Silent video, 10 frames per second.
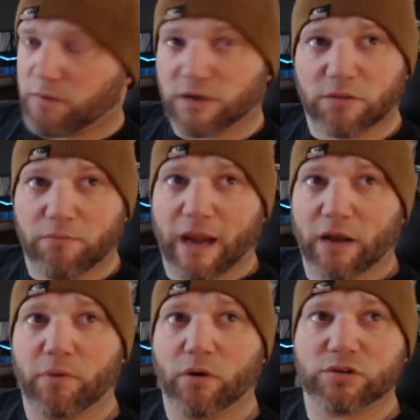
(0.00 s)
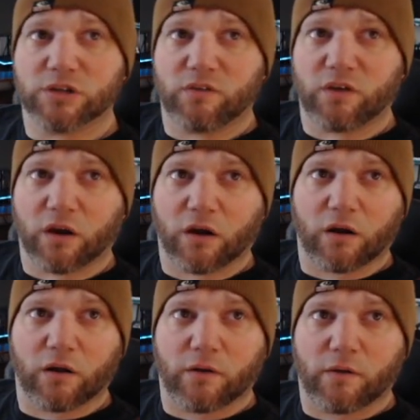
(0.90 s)
mana potions here.
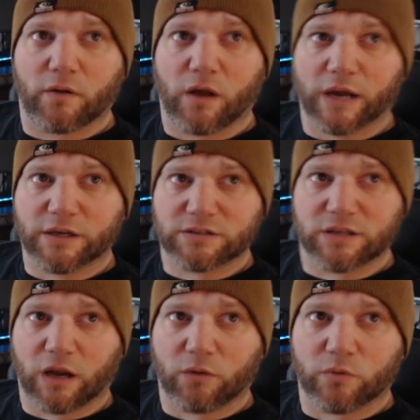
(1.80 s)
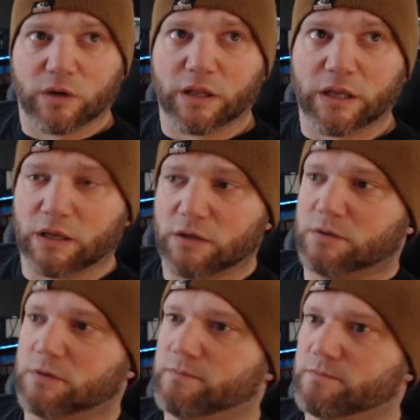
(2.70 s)
I really
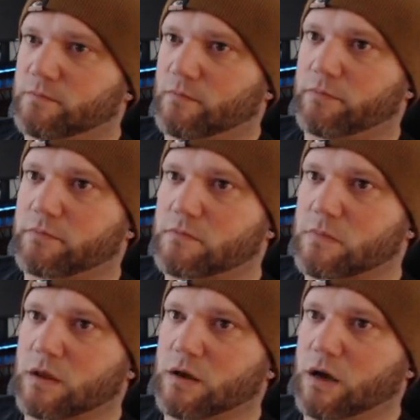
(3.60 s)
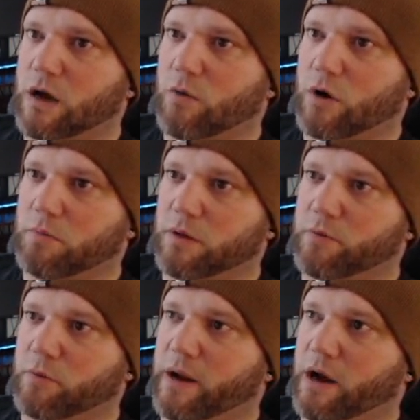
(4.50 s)
want to be
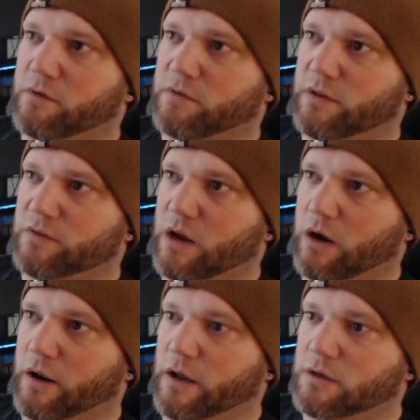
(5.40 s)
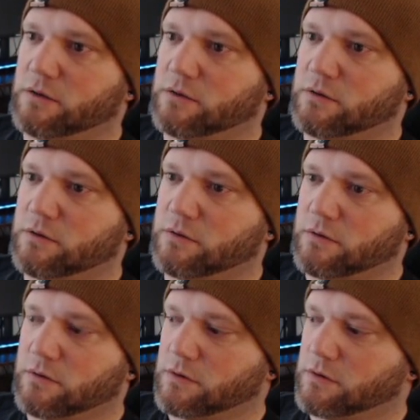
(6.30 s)
prepared for this area.
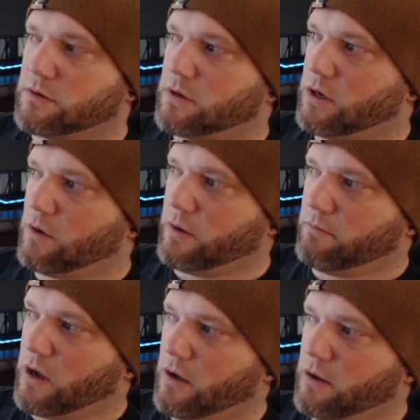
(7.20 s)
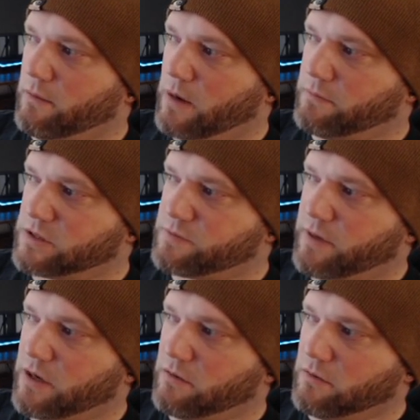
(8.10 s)
And we might,
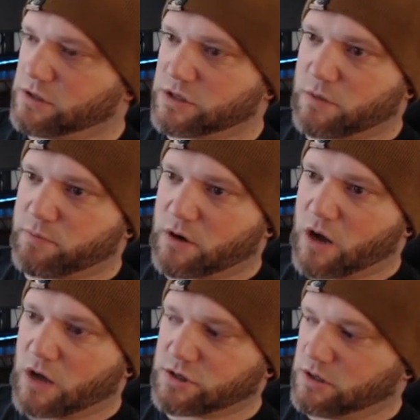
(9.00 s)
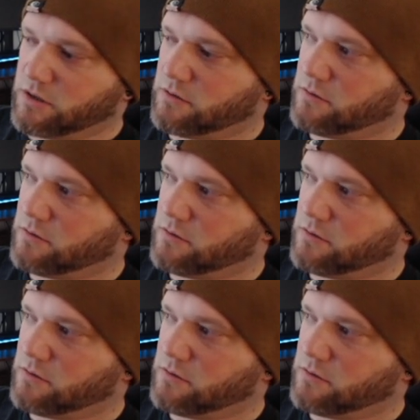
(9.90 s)
just a precaution.